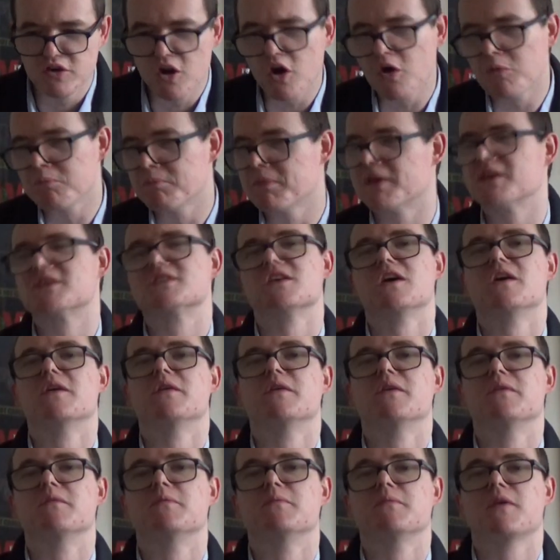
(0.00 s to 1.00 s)
not because I
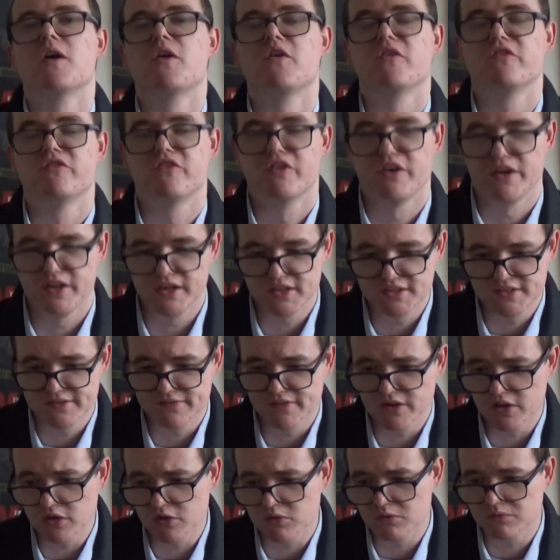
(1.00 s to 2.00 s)
am going for an
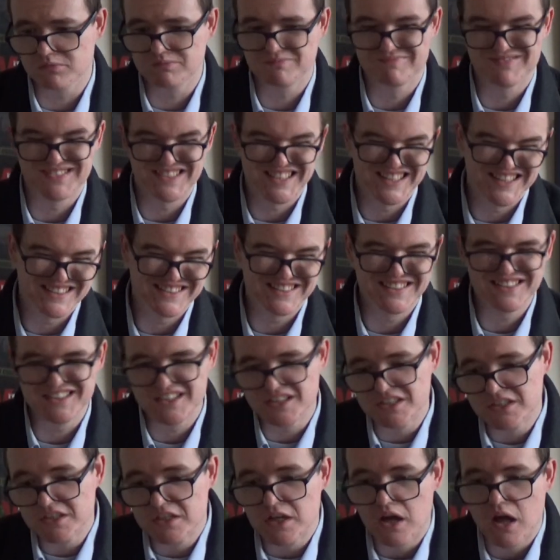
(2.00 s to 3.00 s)
interview, sadly.
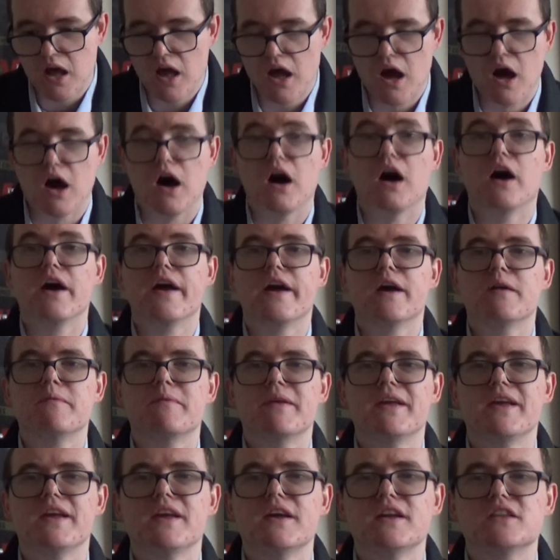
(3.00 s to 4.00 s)
I am
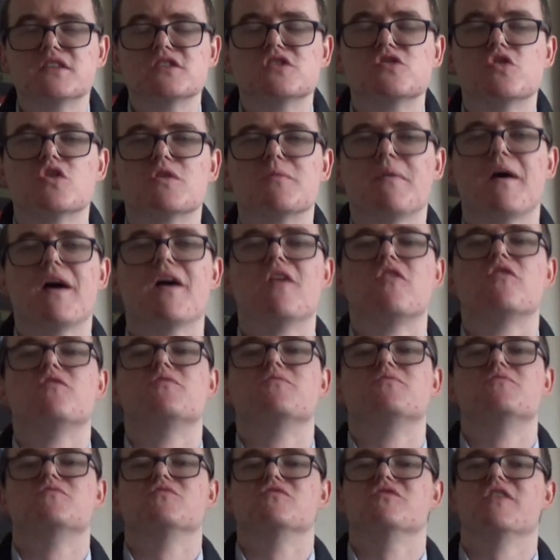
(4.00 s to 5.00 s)
here to talk about
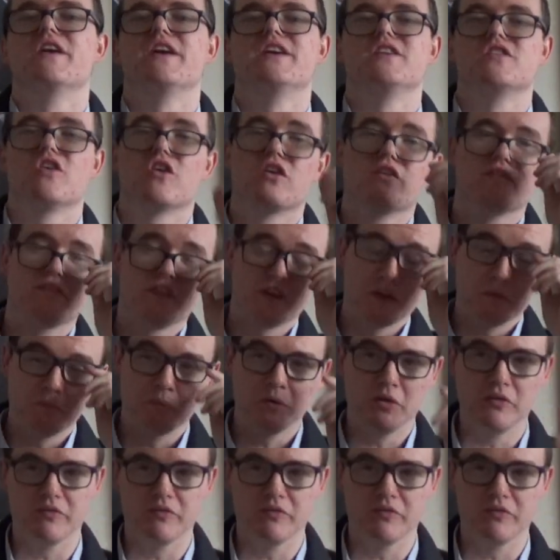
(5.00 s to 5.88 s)
Ray Donovan The